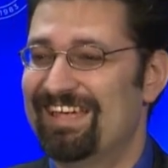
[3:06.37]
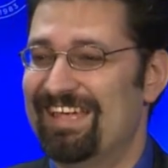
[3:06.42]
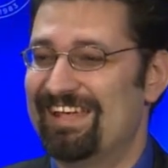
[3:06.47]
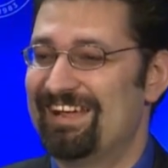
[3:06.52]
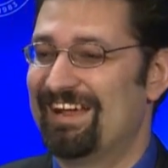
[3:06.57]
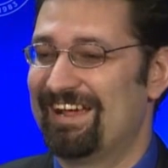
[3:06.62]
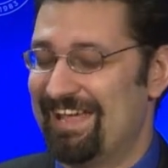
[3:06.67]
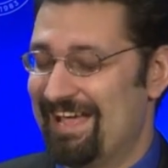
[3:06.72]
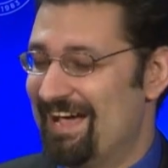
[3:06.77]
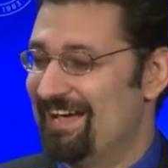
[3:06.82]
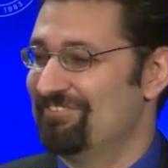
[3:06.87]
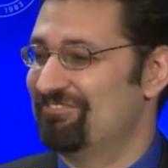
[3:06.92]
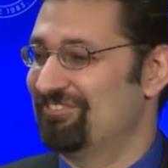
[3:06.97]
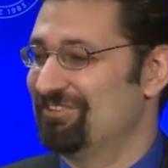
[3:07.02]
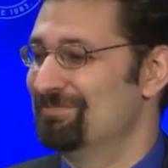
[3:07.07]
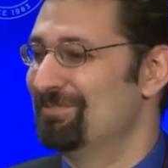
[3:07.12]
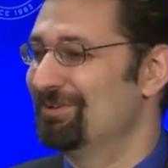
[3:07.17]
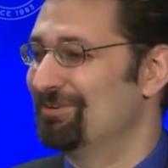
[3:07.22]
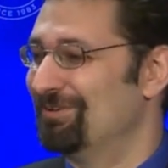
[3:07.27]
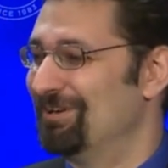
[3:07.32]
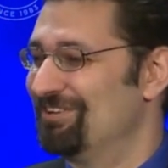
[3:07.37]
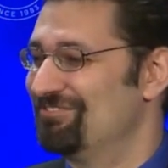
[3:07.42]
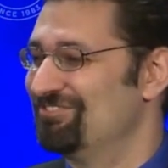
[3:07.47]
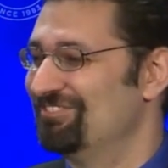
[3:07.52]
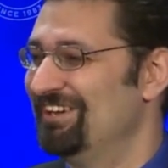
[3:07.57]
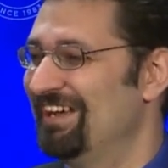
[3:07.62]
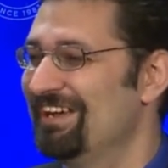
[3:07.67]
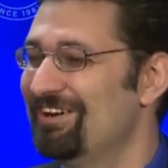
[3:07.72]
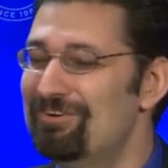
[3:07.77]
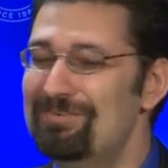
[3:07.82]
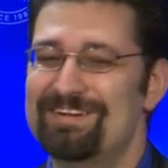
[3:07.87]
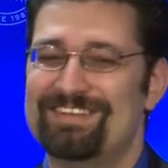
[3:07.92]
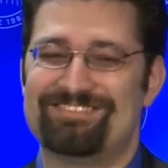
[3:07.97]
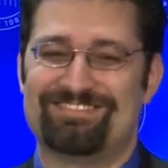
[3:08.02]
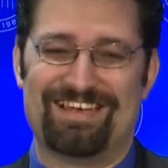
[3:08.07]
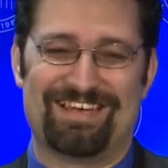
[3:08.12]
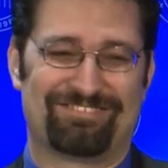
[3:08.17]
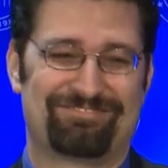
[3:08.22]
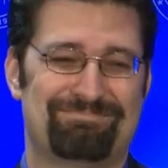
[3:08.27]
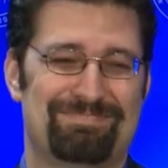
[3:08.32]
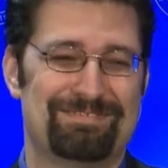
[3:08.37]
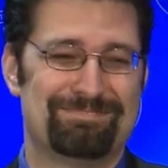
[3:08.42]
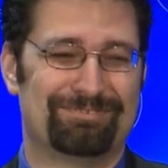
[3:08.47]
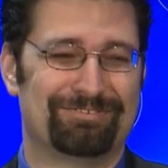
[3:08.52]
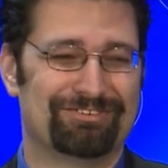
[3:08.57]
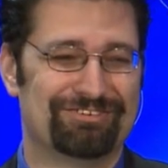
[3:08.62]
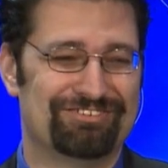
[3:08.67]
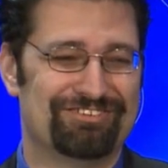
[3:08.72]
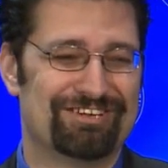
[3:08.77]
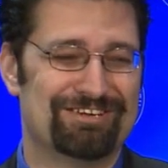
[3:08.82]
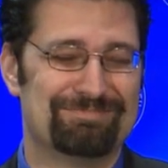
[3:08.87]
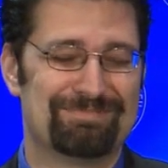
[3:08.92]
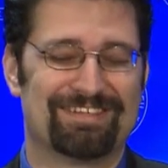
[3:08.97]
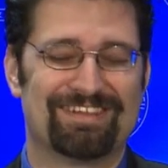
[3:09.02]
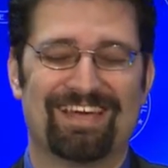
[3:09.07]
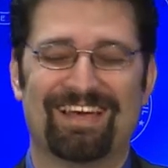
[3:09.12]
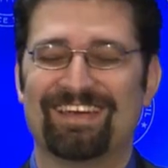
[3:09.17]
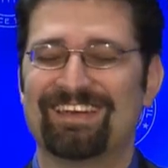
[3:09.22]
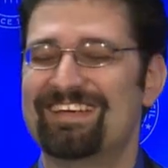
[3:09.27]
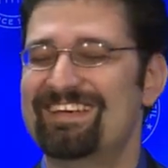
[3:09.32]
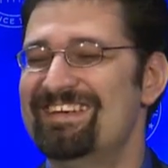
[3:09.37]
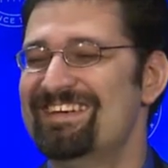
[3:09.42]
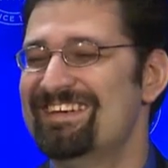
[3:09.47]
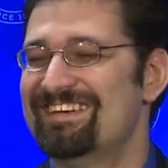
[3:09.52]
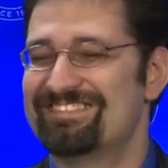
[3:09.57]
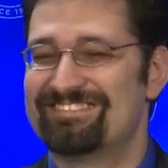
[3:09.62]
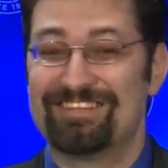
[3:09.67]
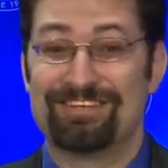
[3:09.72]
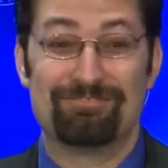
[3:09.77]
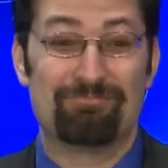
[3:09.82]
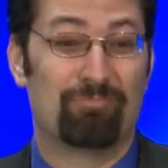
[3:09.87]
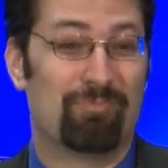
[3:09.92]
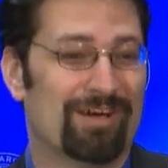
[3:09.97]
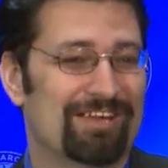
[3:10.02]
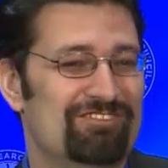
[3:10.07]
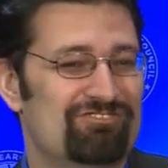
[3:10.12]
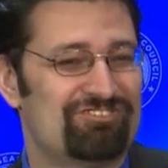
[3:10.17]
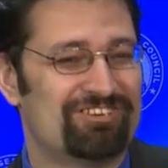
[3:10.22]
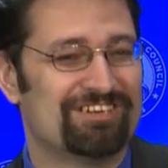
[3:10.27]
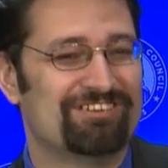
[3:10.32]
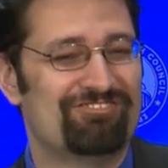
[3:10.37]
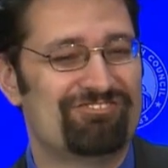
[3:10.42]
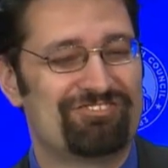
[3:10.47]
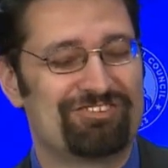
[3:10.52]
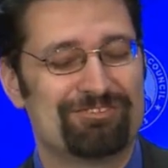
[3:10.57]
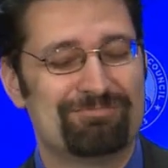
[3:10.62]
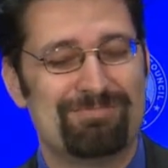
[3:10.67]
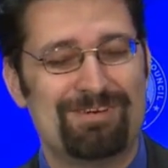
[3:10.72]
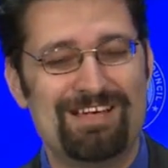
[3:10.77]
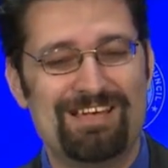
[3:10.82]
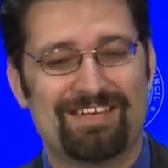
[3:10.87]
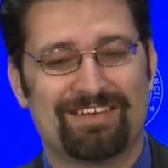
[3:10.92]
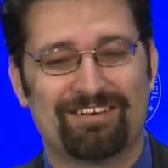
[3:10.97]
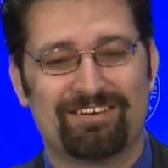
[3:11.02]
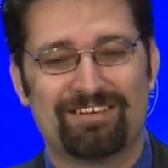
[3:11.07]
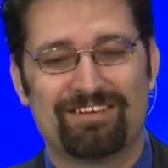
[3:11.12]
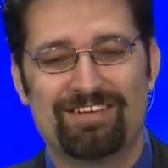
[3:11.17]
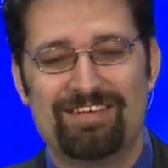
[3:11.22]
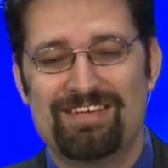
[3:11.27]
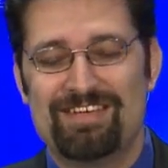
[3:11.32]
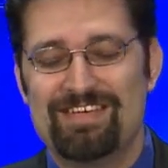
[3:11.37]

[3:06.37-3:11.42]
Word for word: And I asked him the question I always ask people who tell me that. I said, "What changed your mind?"